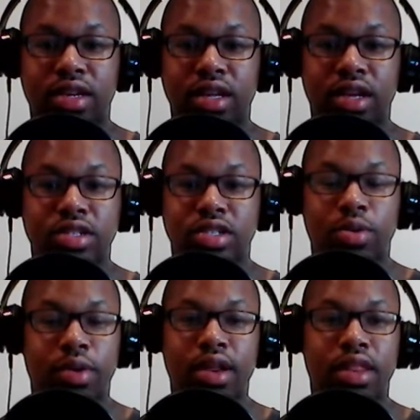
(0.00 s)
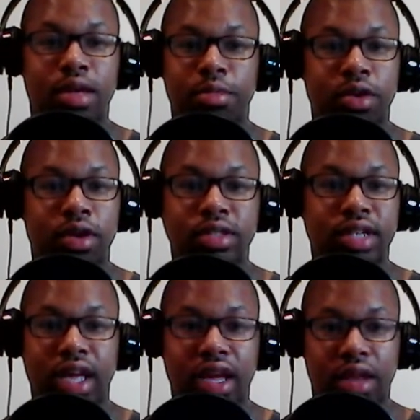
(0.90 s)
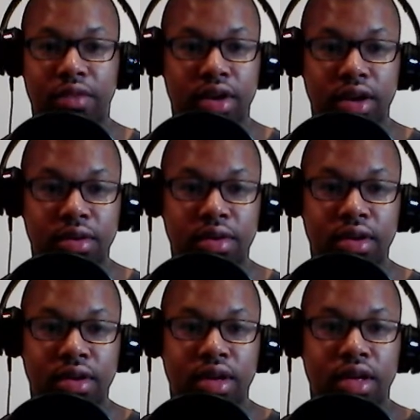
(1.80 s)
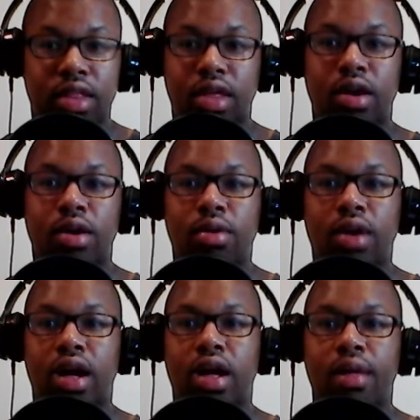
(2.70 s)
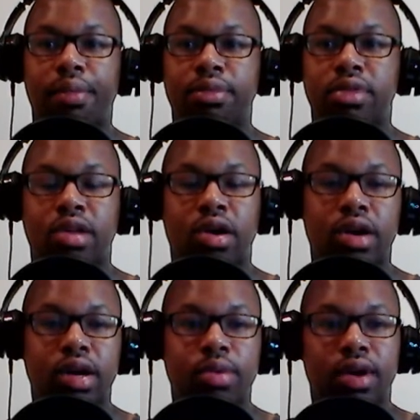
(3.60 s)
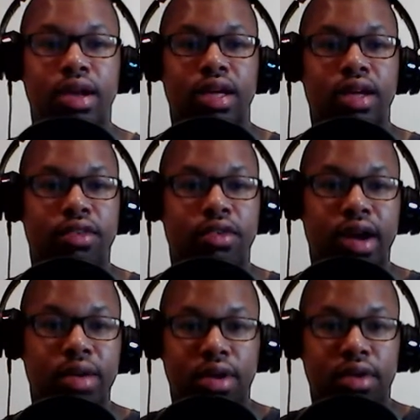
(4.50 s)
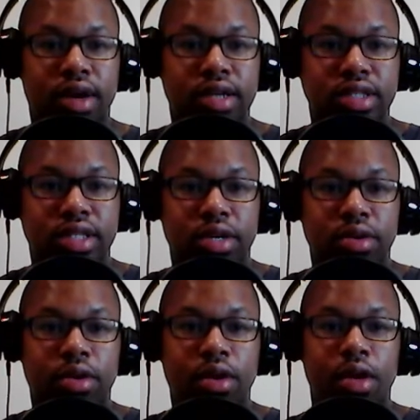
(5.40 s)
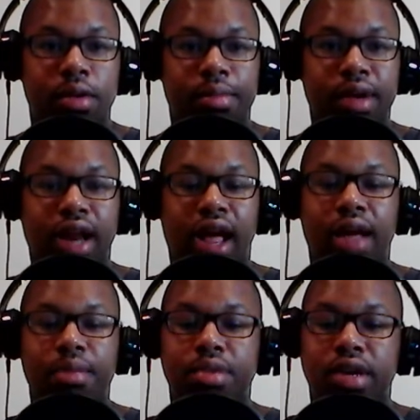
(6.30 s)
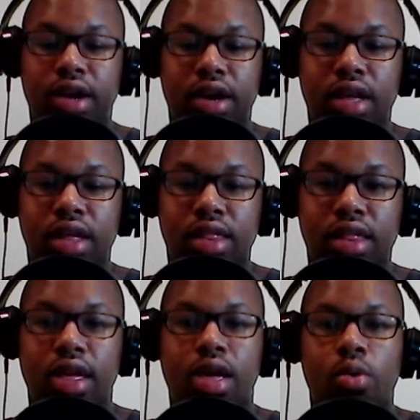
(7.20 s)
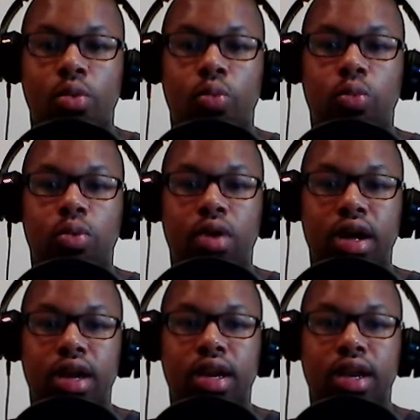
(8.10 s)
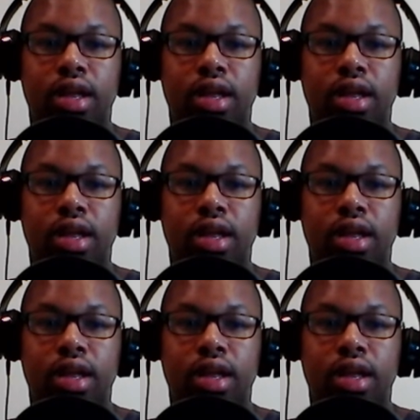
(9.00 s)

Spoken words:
there's 20-some-year-olds that can't even do. So certainly want to give credit where credit's due. But I'm curious, what